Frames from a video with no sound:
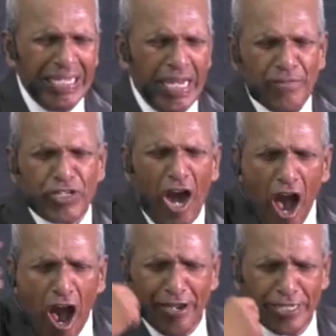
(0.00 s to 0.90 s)
if
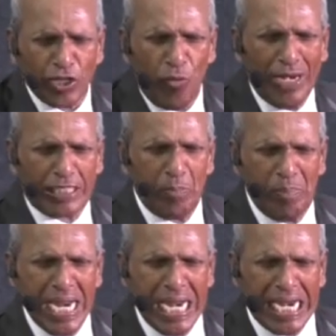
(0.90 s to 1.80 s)
God is with
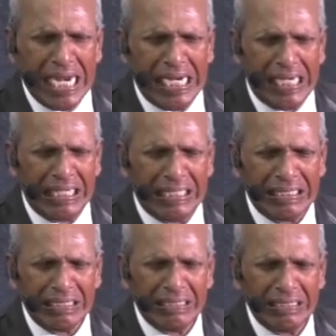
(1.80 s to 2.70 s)
me,
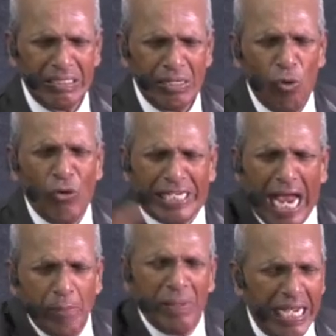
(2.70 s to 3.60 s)
who
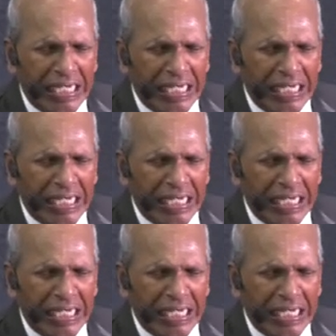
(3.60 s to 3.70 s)
can be